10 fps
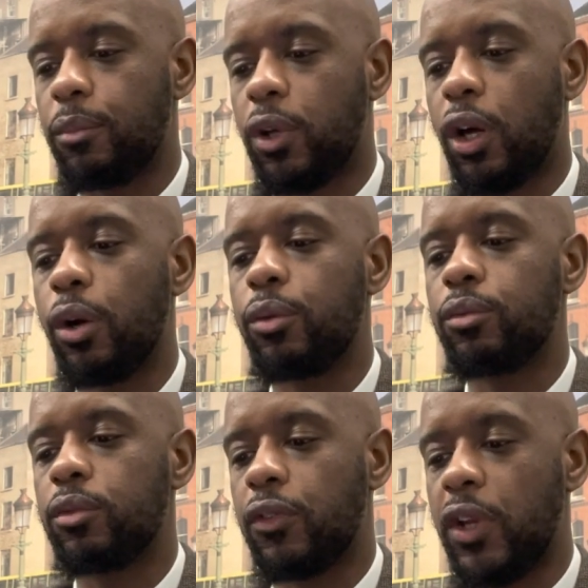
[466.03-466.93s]

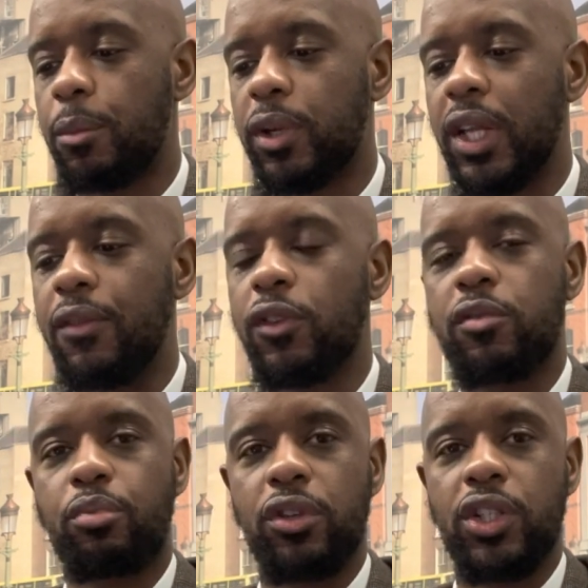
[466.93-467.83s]
co-development in
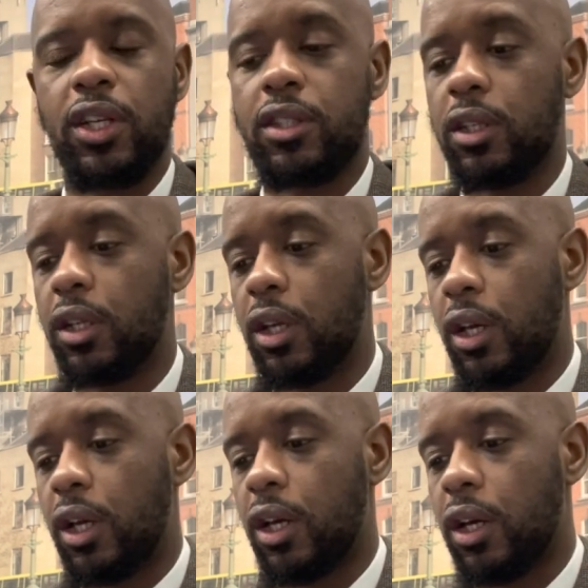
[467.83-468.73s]
this project.
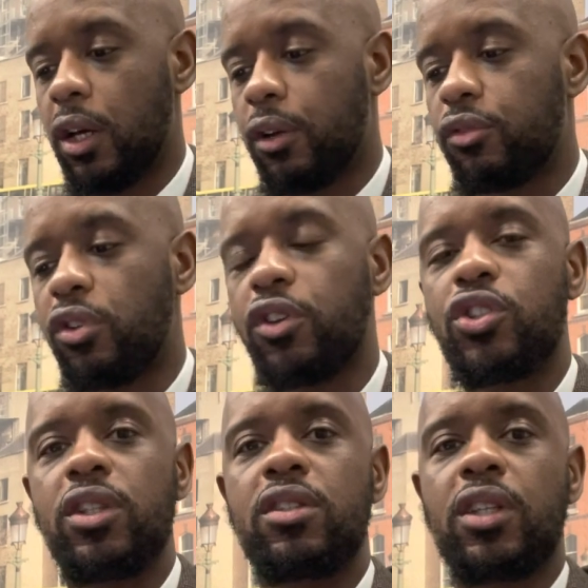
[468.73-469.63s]

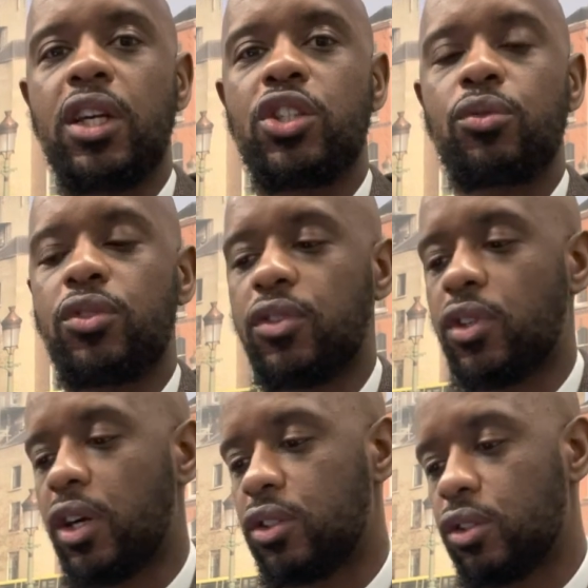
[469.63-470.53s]
Construction is scheduled to
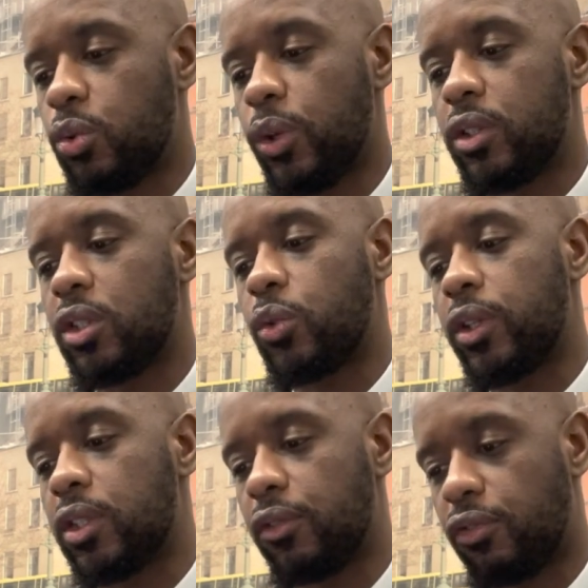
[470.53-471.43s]
start in
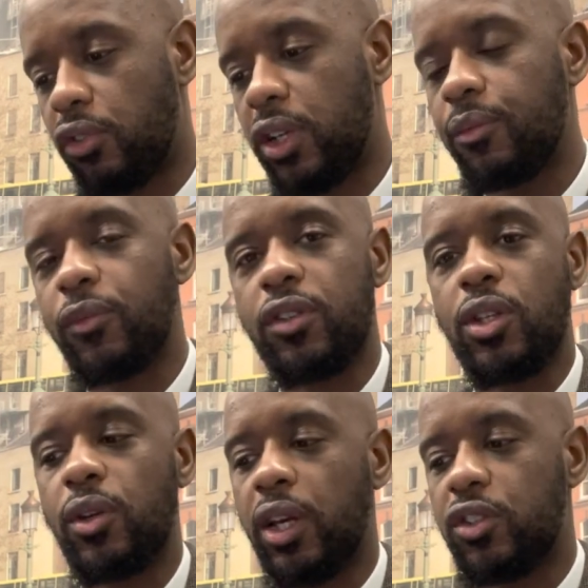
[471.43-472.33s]
2023,
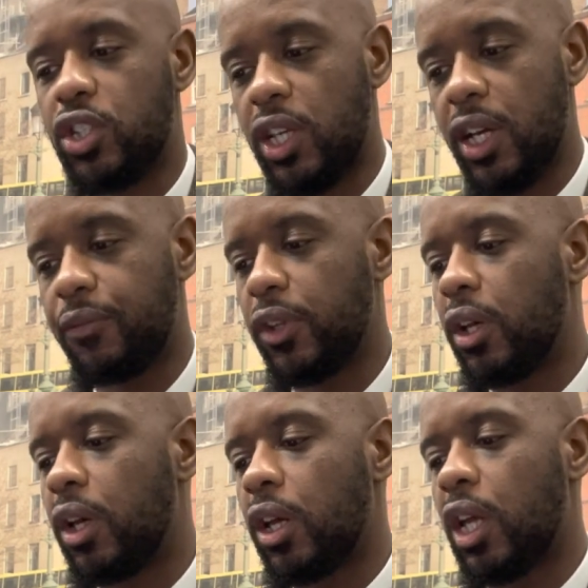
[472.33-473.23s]
so next year,
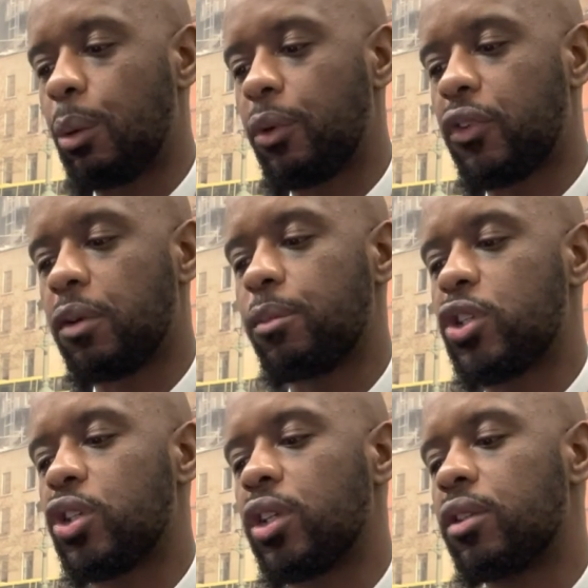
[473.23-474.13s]
with
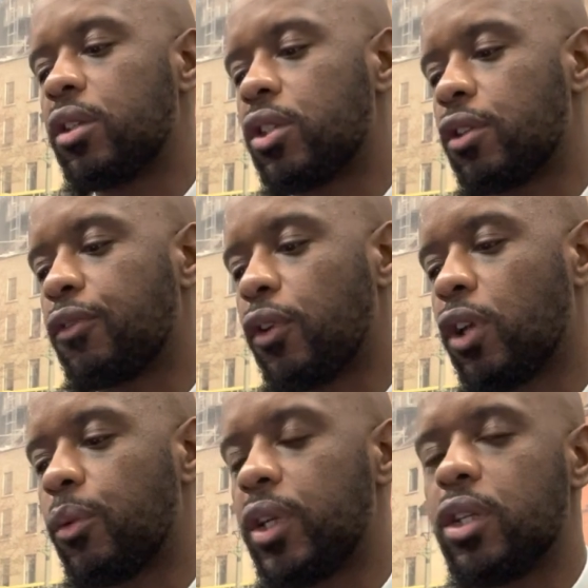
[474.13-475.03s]
commissioning to
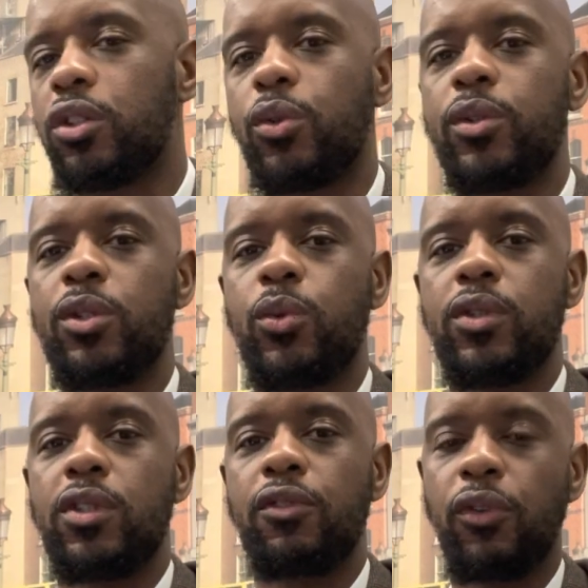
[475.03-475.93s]
follow in
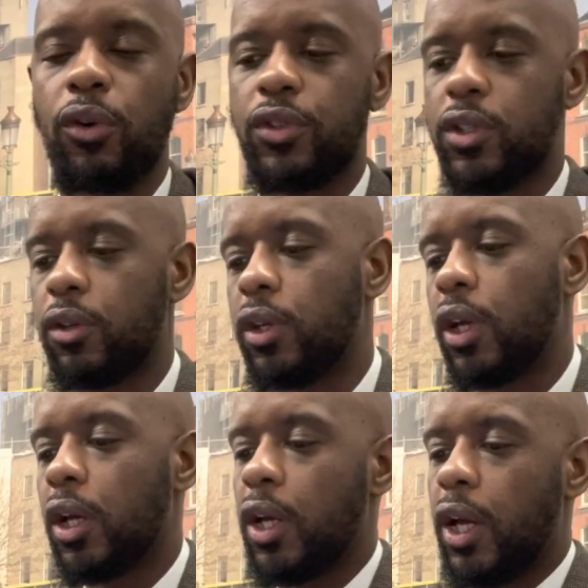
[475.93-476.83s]
2024. So
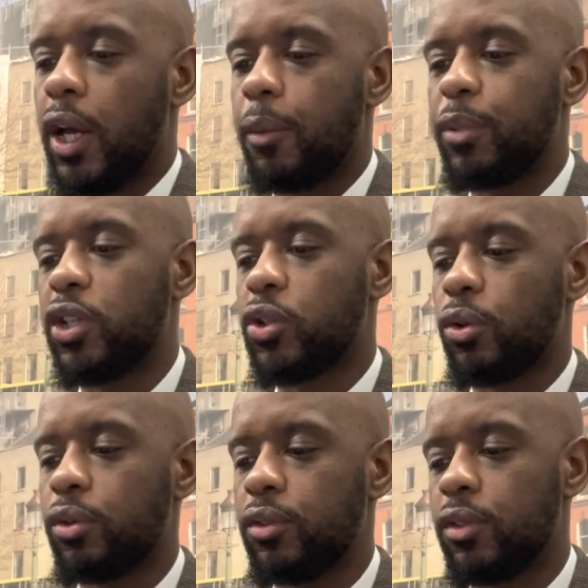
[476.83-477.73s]
be
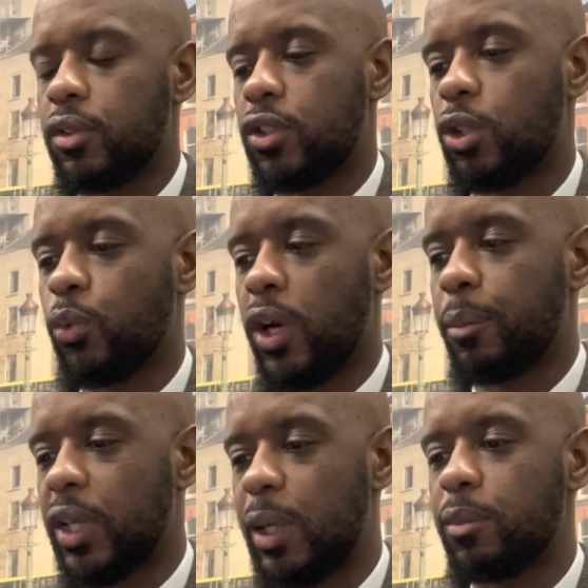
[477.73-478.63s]
sure
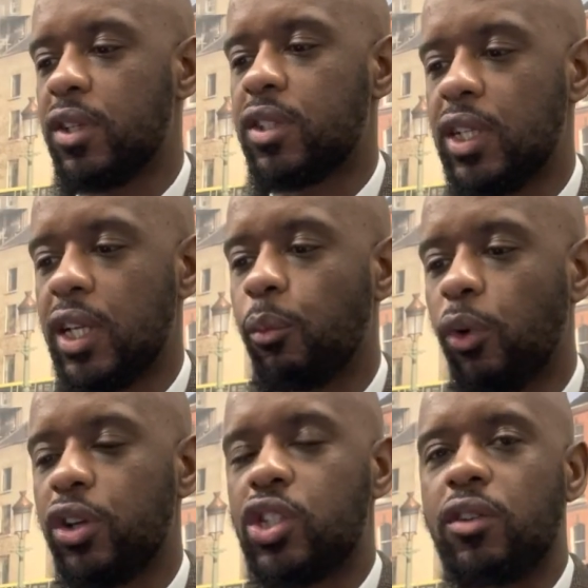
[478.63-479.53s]
to keep listening and
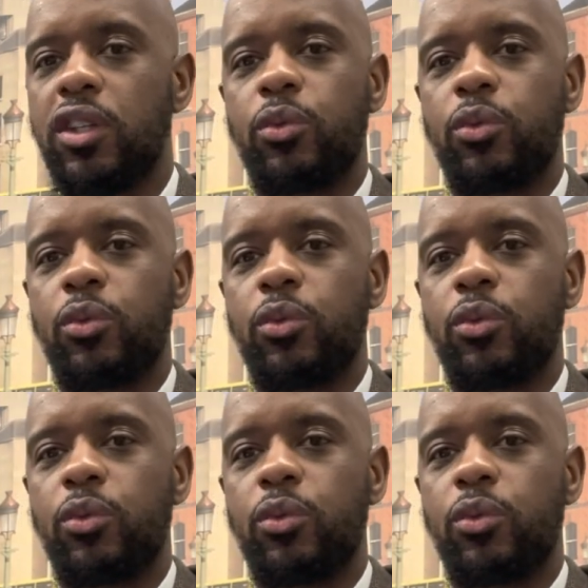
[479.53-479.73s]
watching This